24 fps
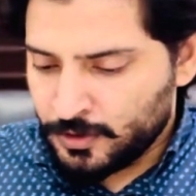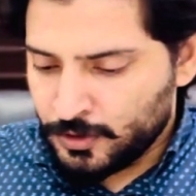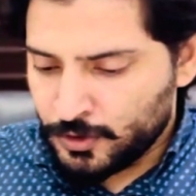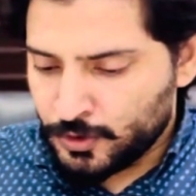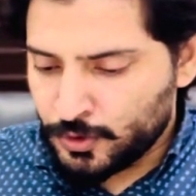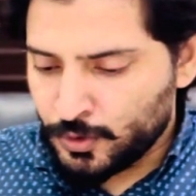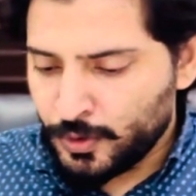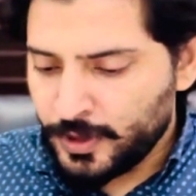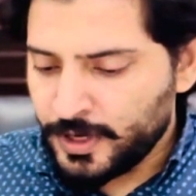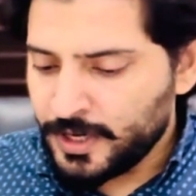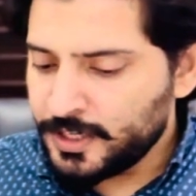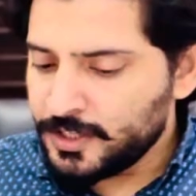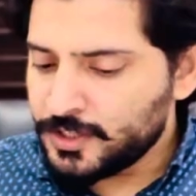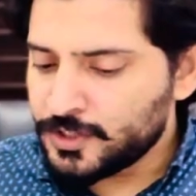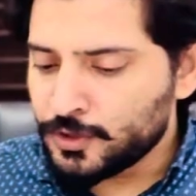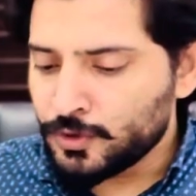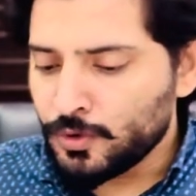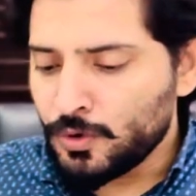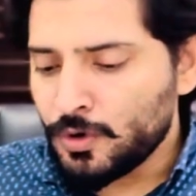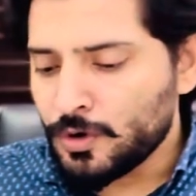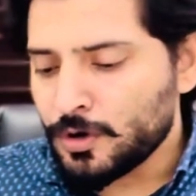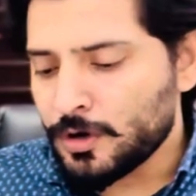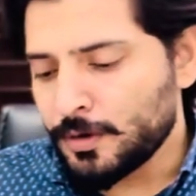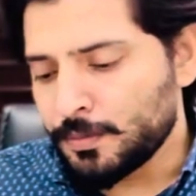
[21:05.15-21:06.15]
So here is
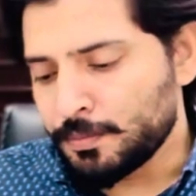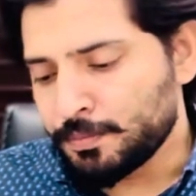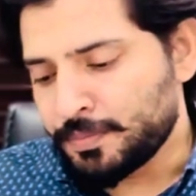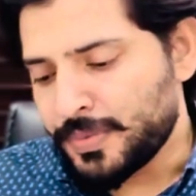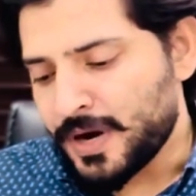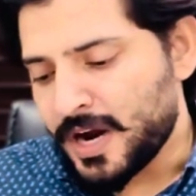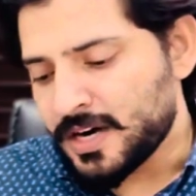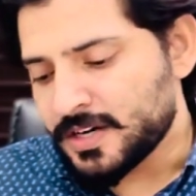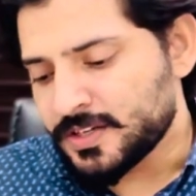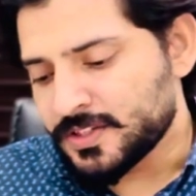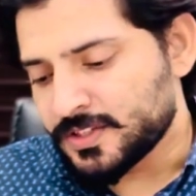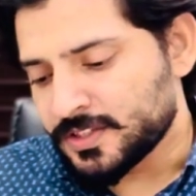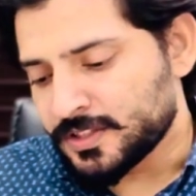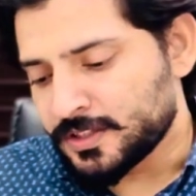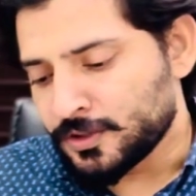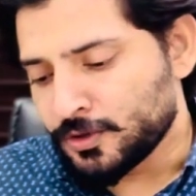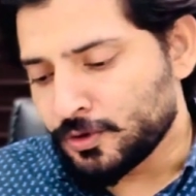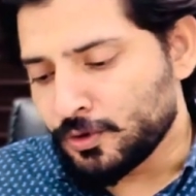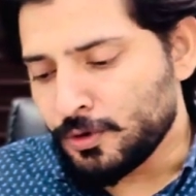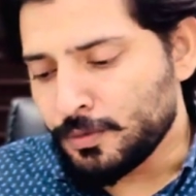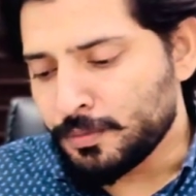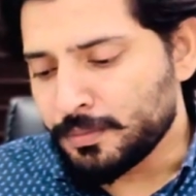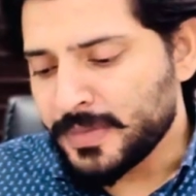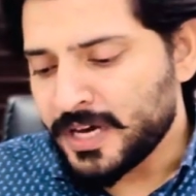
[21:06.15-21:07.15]
no comparison,
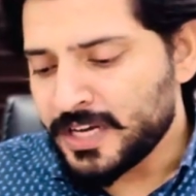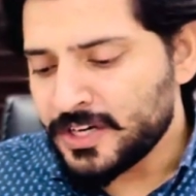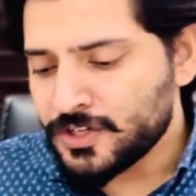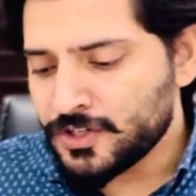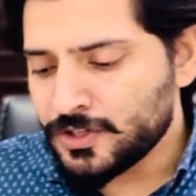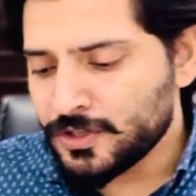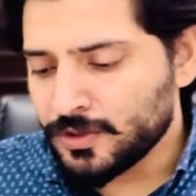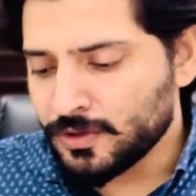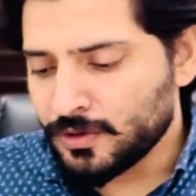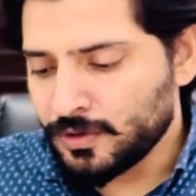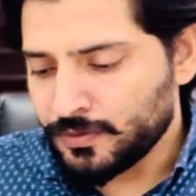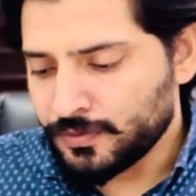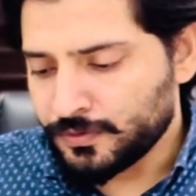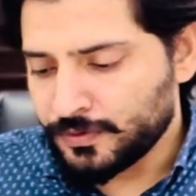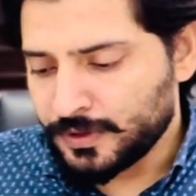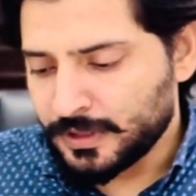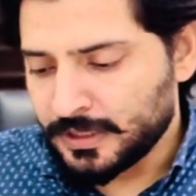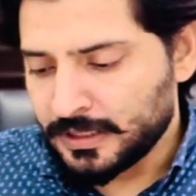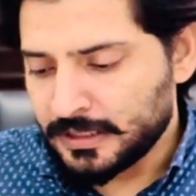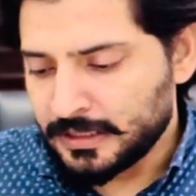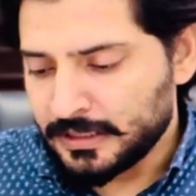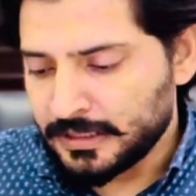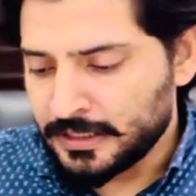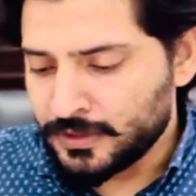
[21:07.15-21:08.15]
no mention of
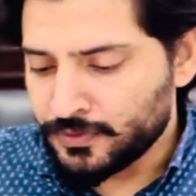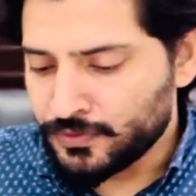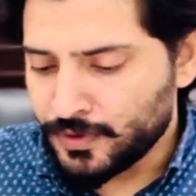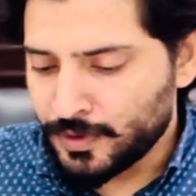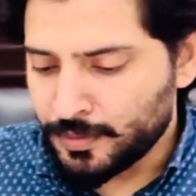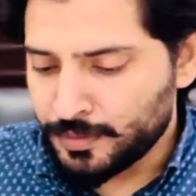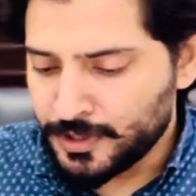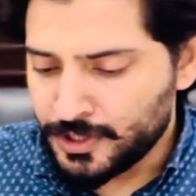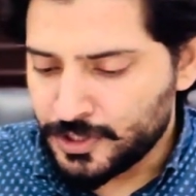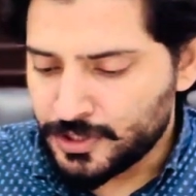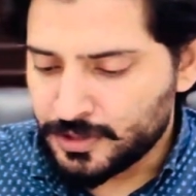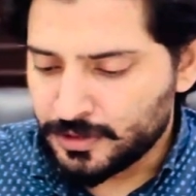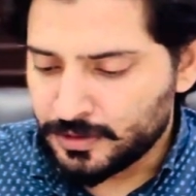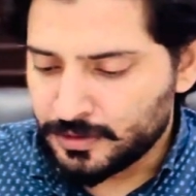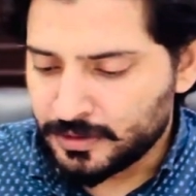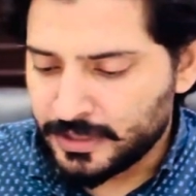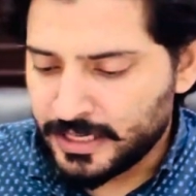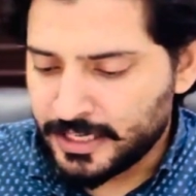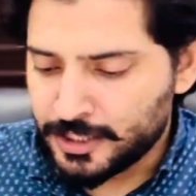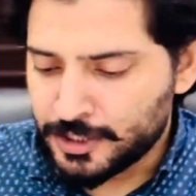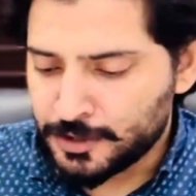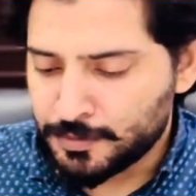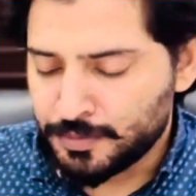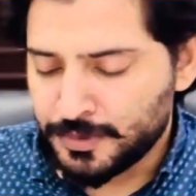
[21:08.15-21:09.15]
the information
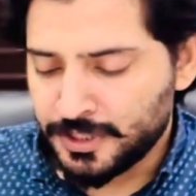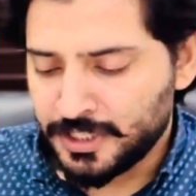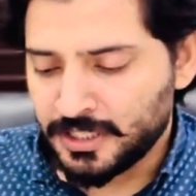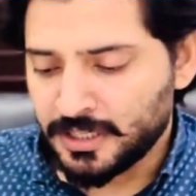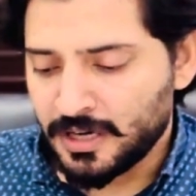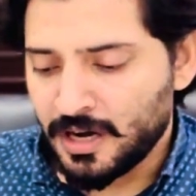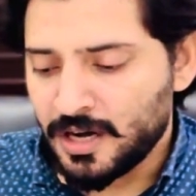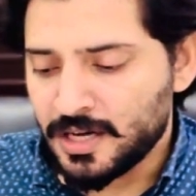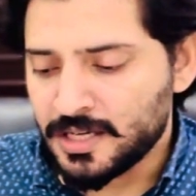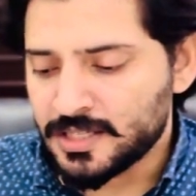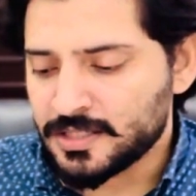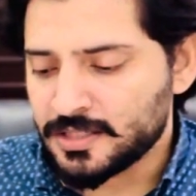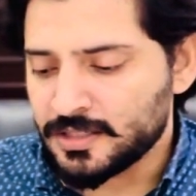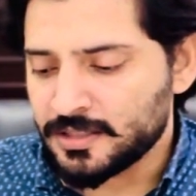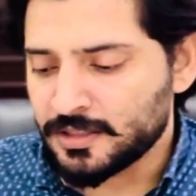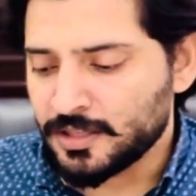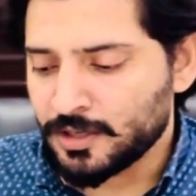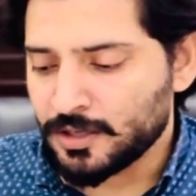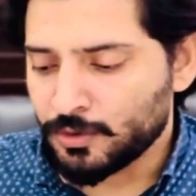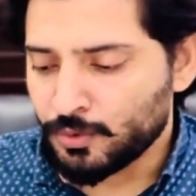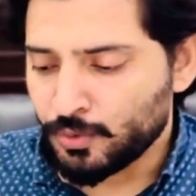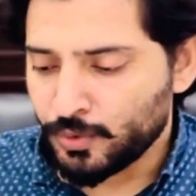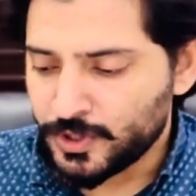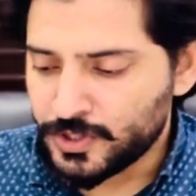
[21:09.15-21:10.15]
that is being asked in
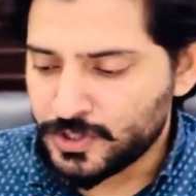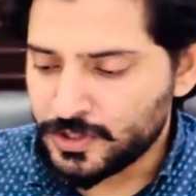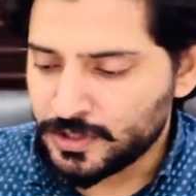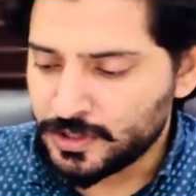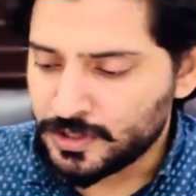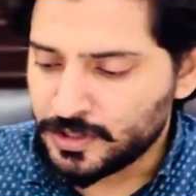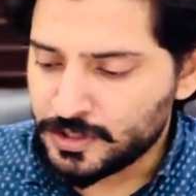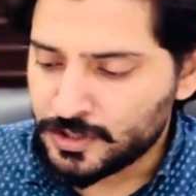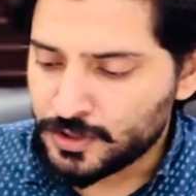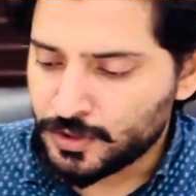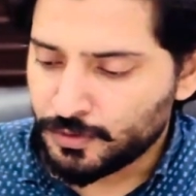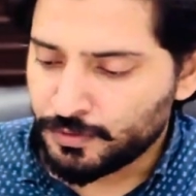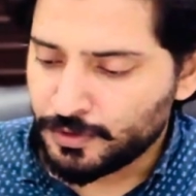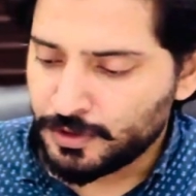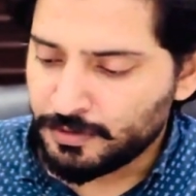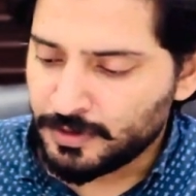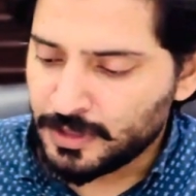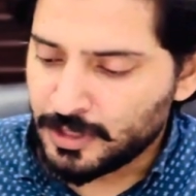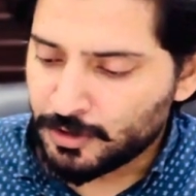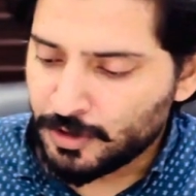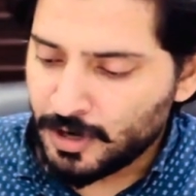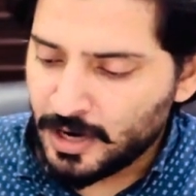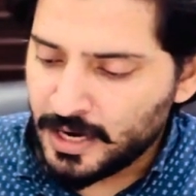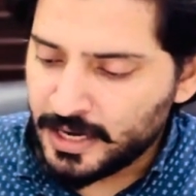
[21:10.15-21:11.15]
the question. So we
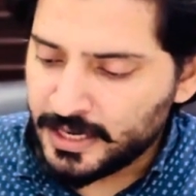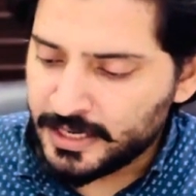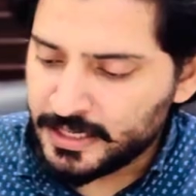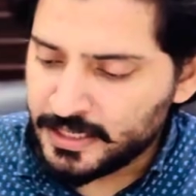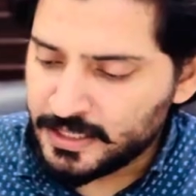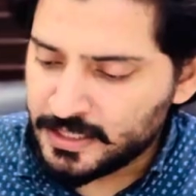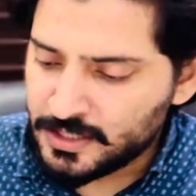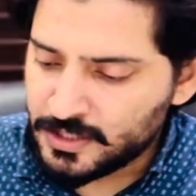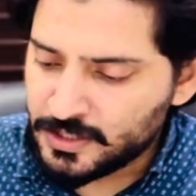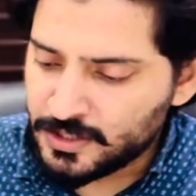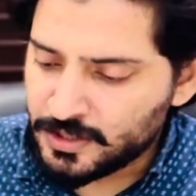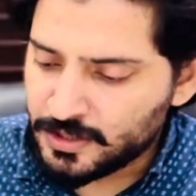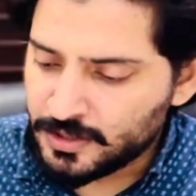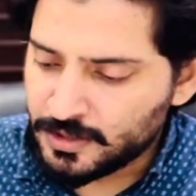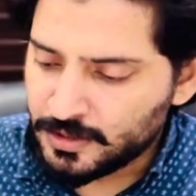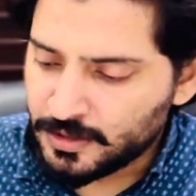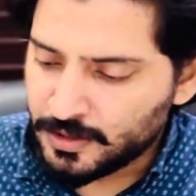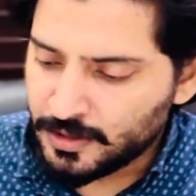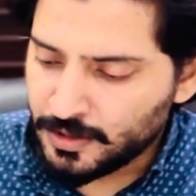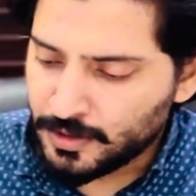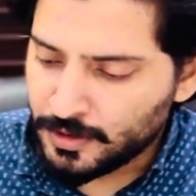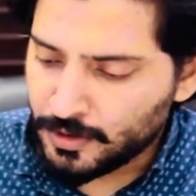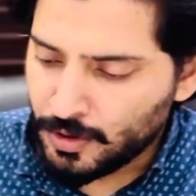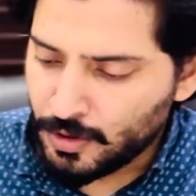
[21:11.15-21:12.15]
will write
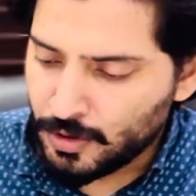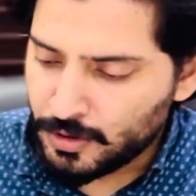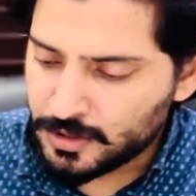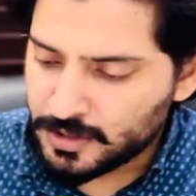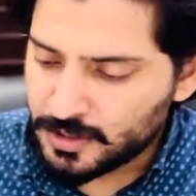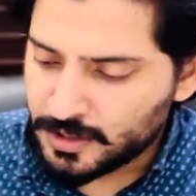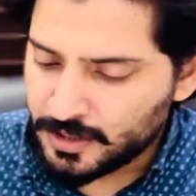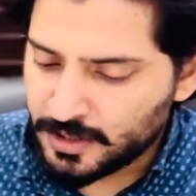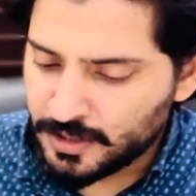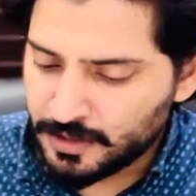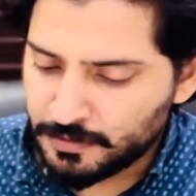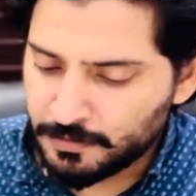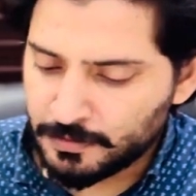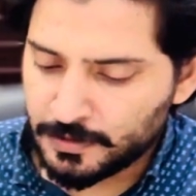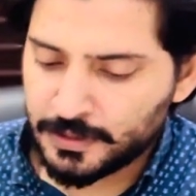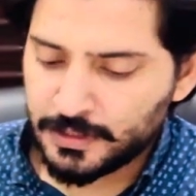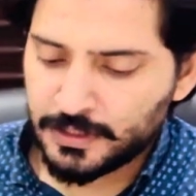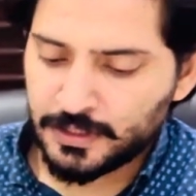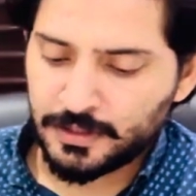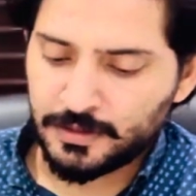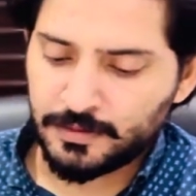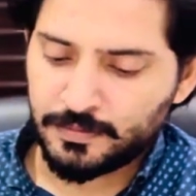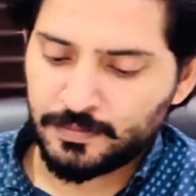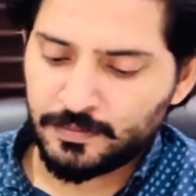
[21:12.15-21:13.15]
not
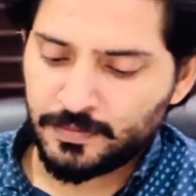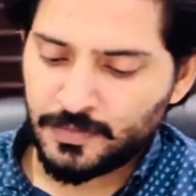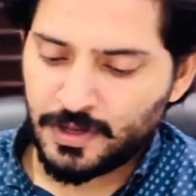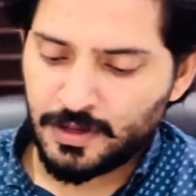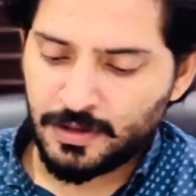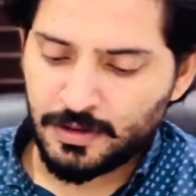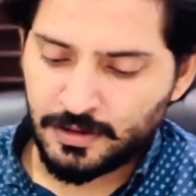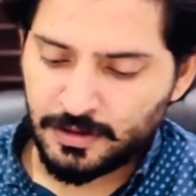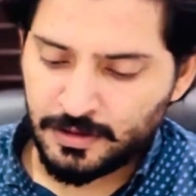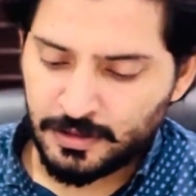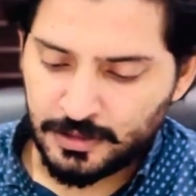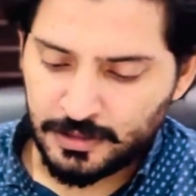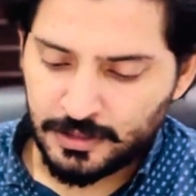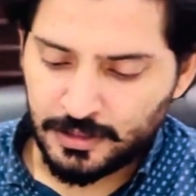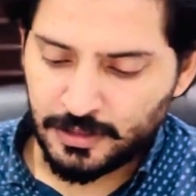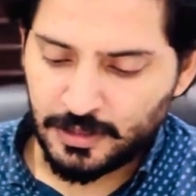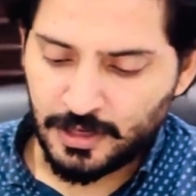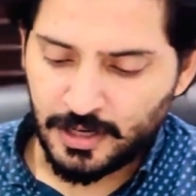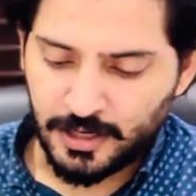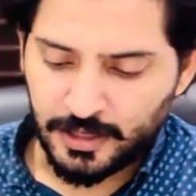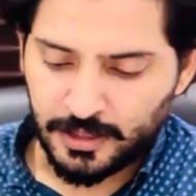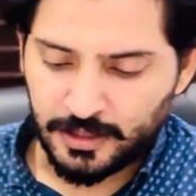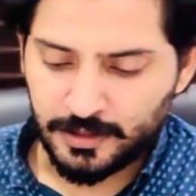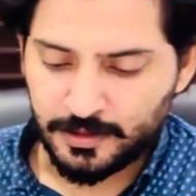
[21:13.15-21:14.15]
given.
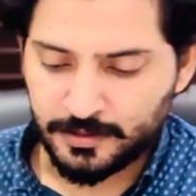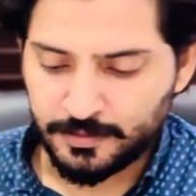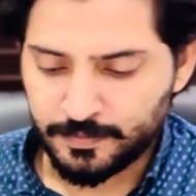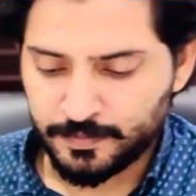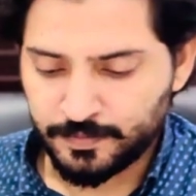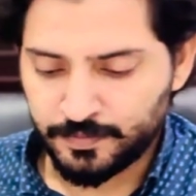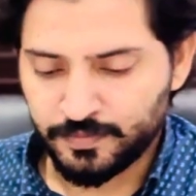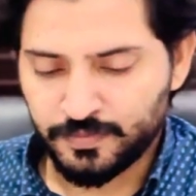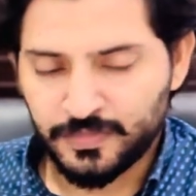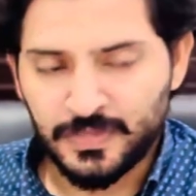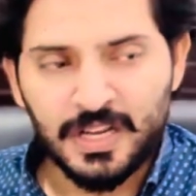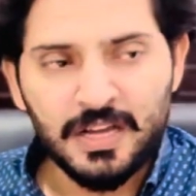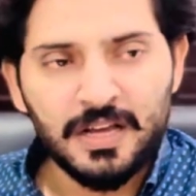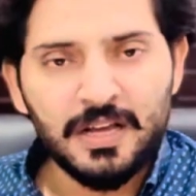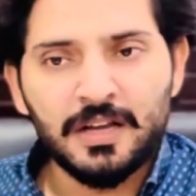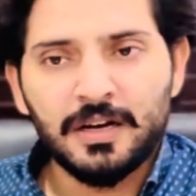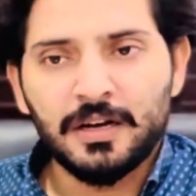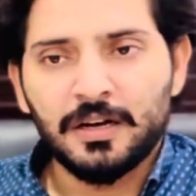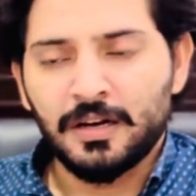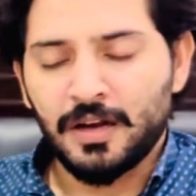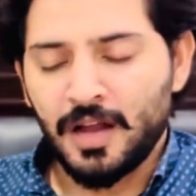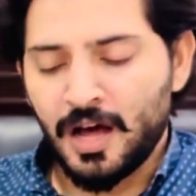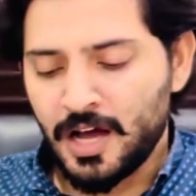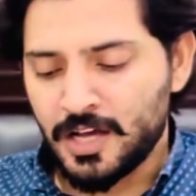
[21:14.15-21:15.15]
39.
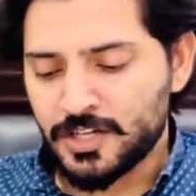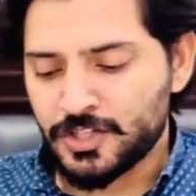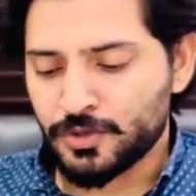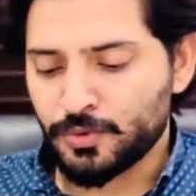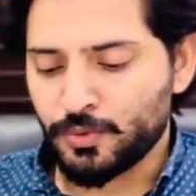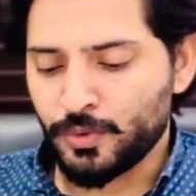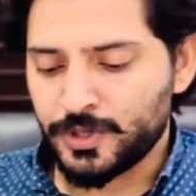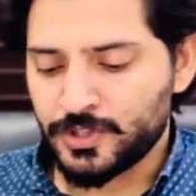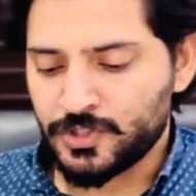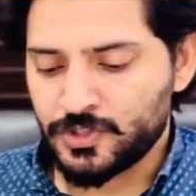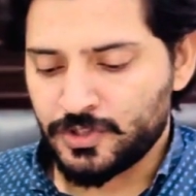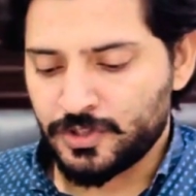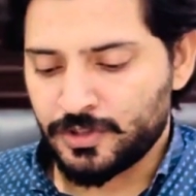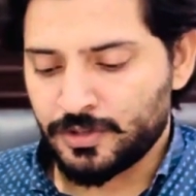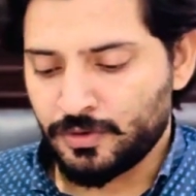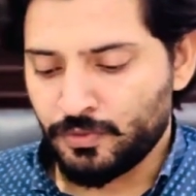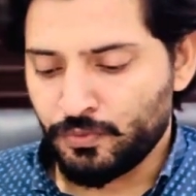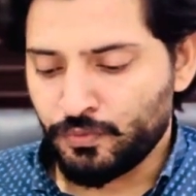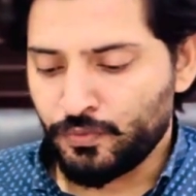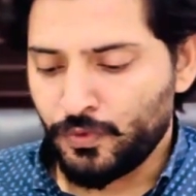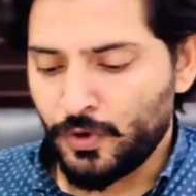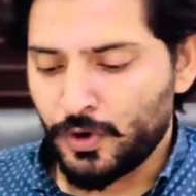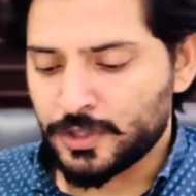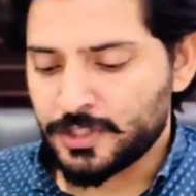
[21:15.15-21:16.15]
Last question,
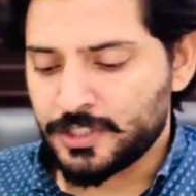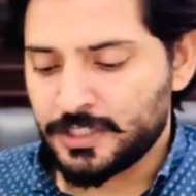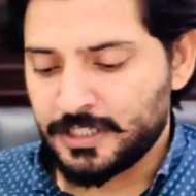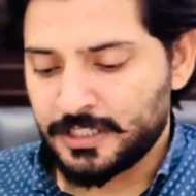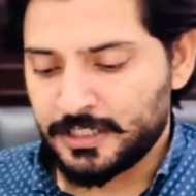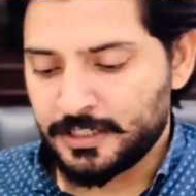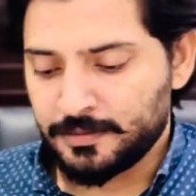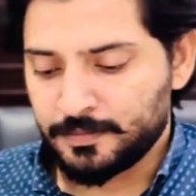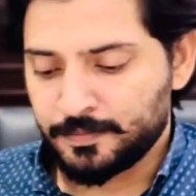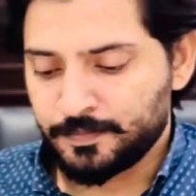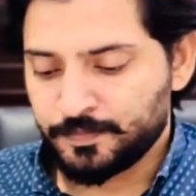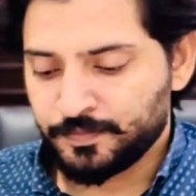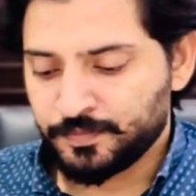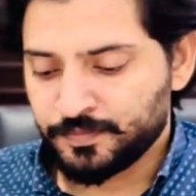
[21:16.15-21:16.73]
40.